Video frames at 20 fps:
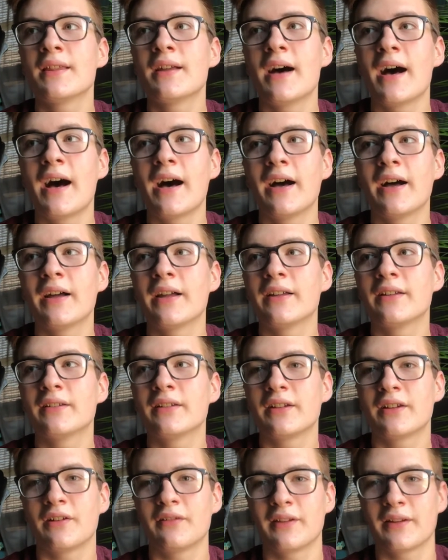I,
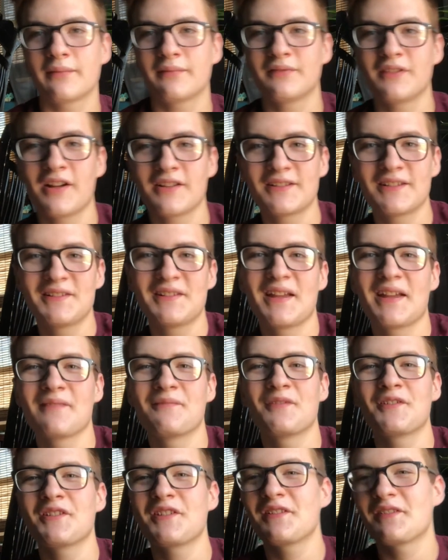you know, like not today,
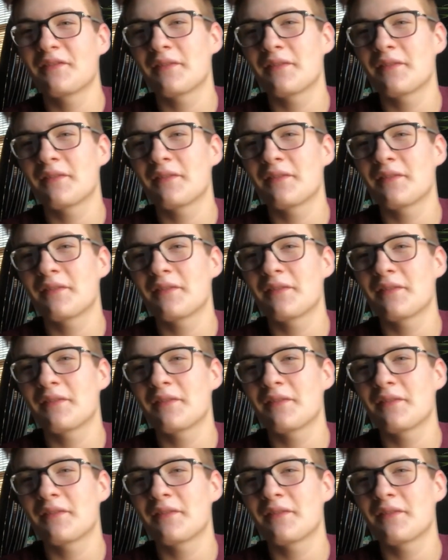but you know